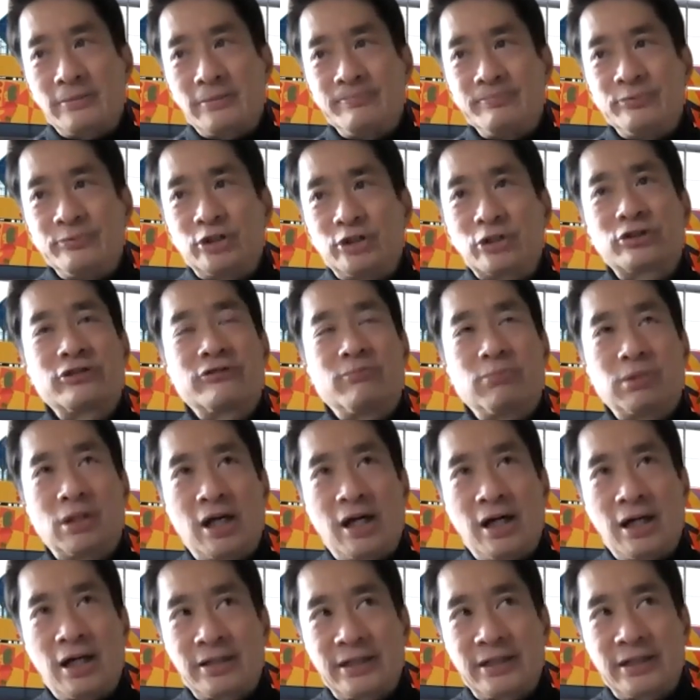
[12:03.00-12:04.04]
Joseph
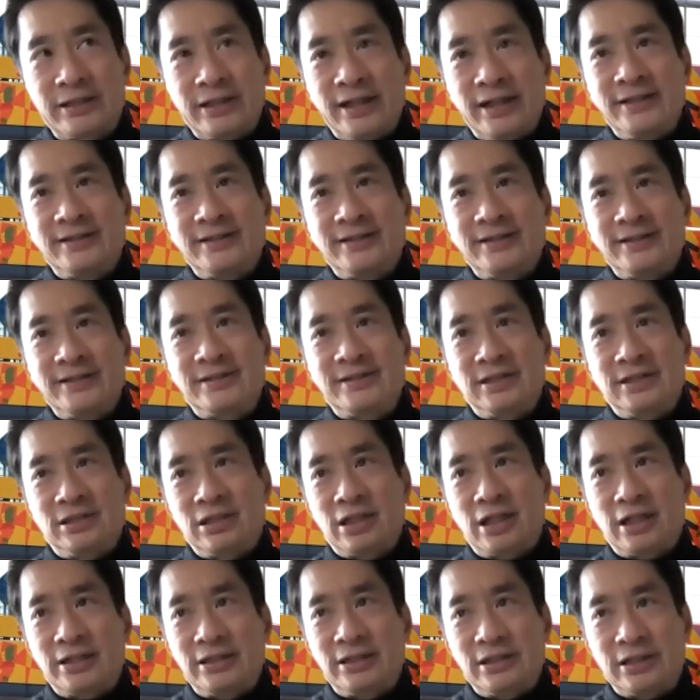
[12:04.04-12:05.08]
Bloch in
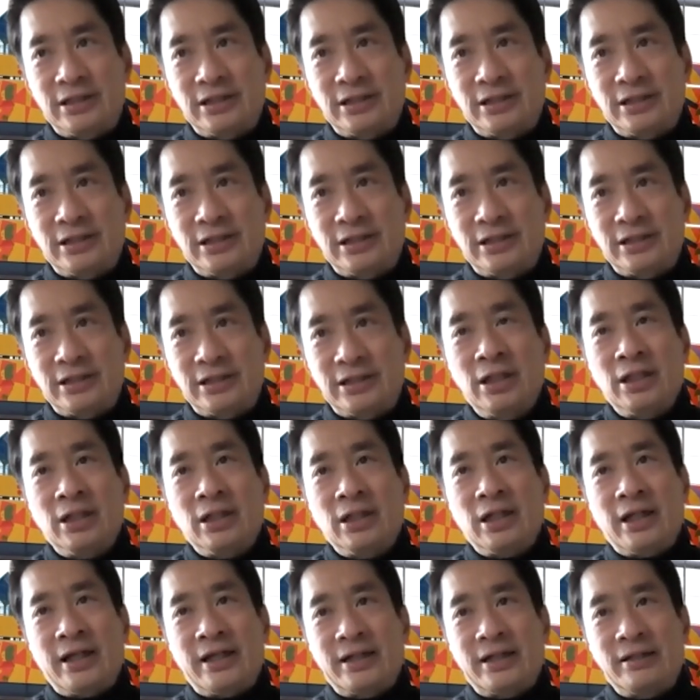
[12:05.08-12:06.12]
1890,
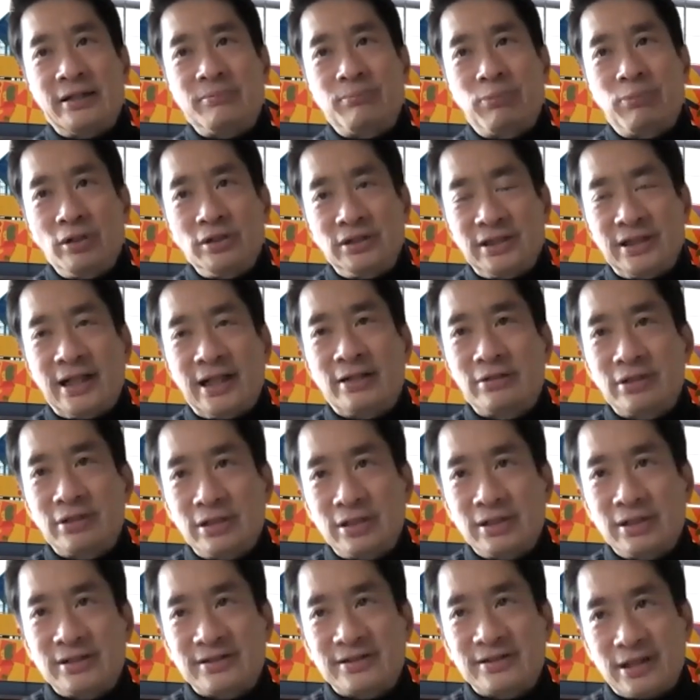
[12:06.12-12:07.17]
had pointed out in
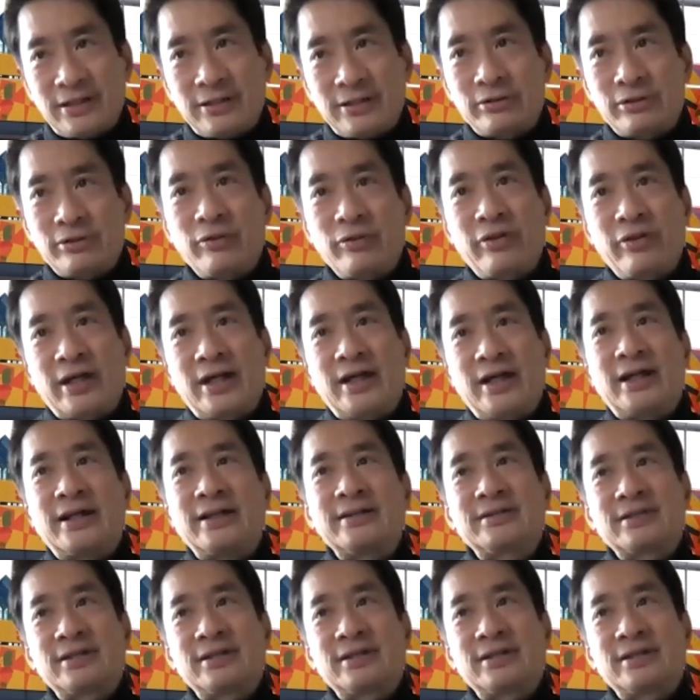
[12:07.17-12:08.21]
his letter that
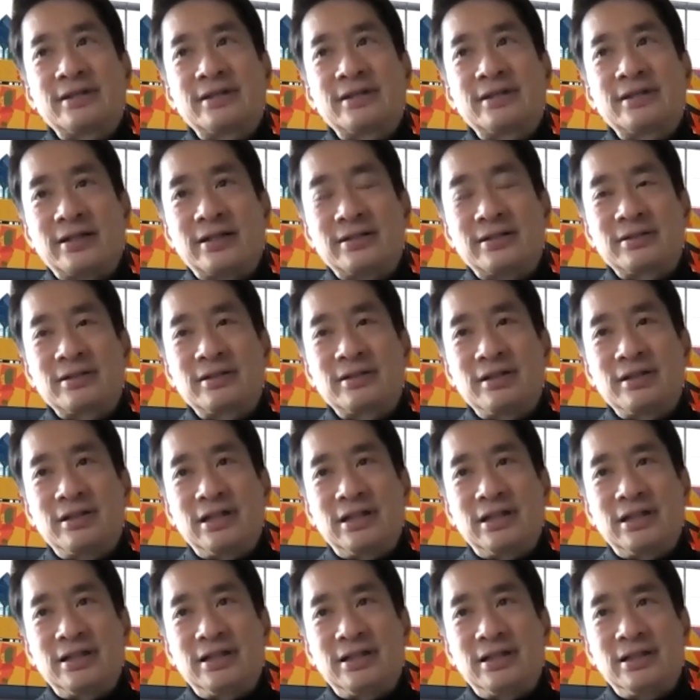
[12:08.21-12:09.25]

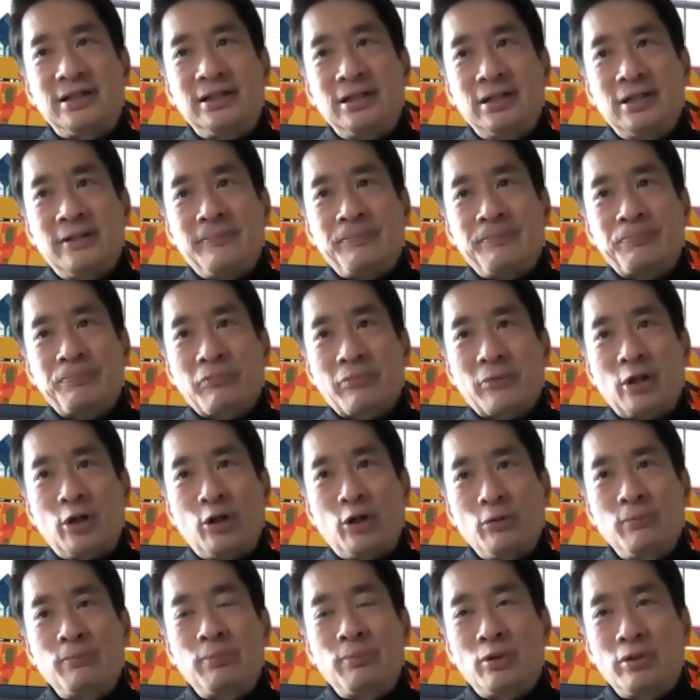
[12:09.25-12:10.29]
the
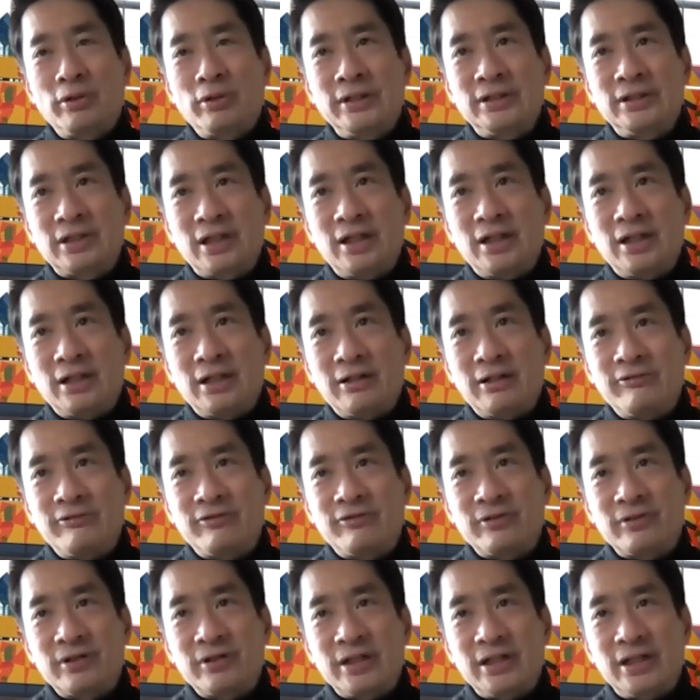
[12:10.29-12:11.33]
whole point of
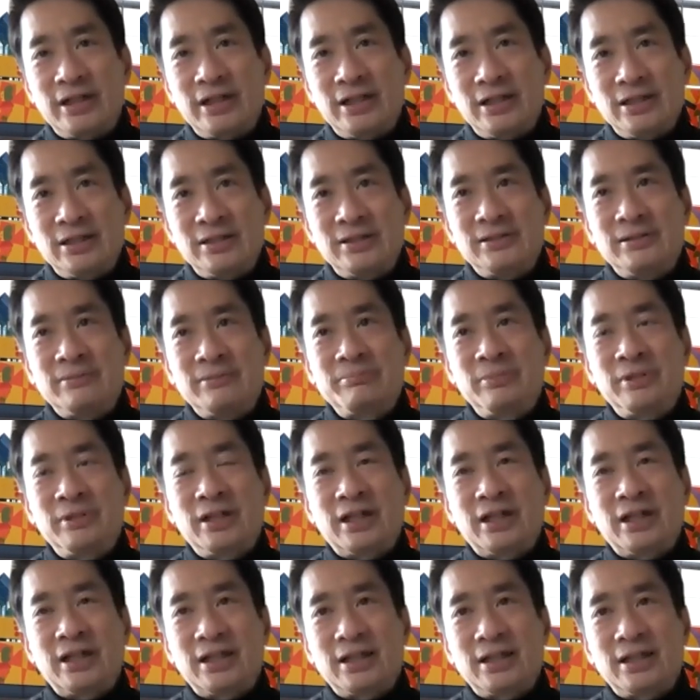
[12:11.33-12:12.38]

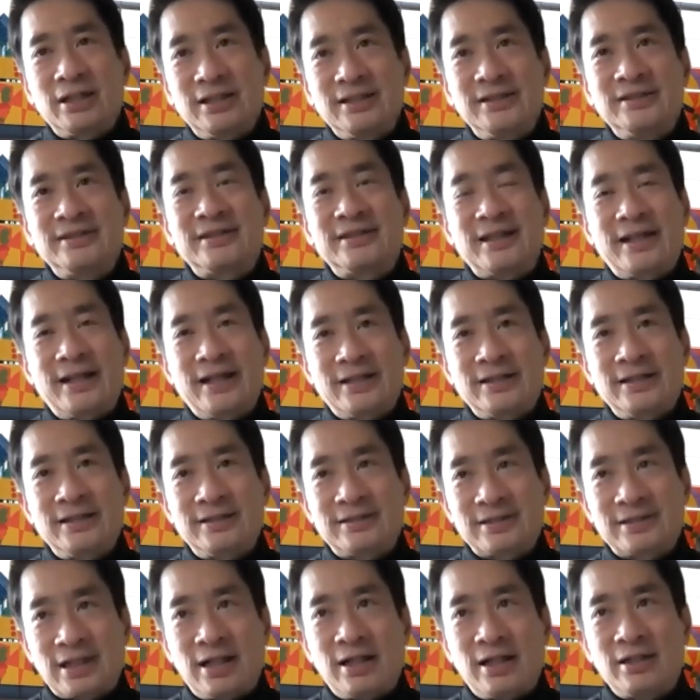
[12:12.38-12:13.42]
his
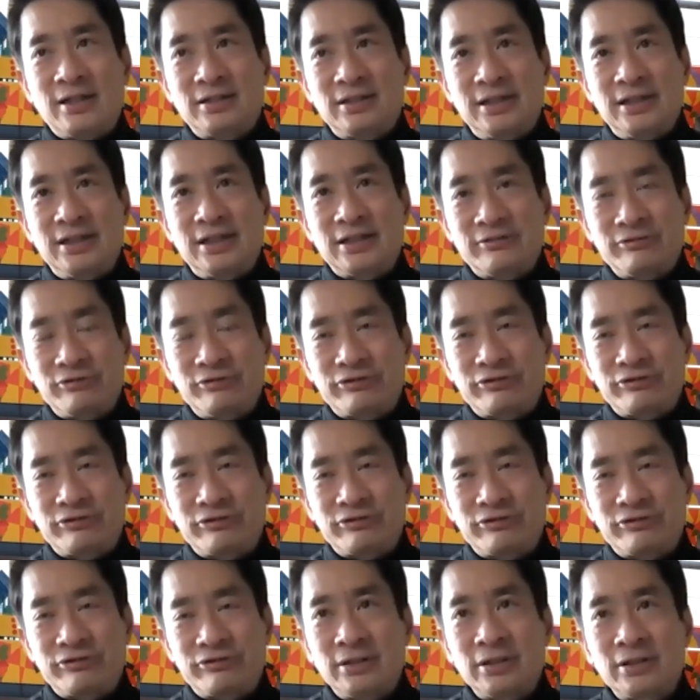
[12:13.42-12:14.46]
colleague and
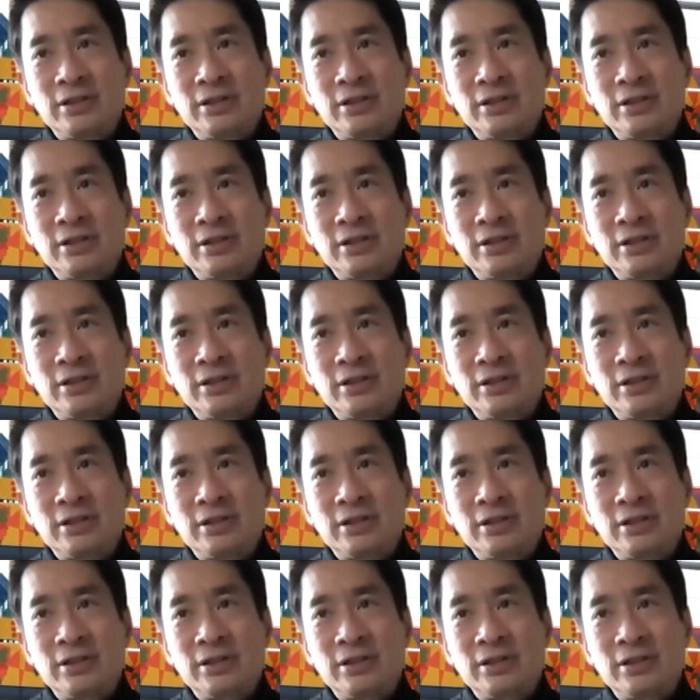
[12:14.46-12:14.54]
friend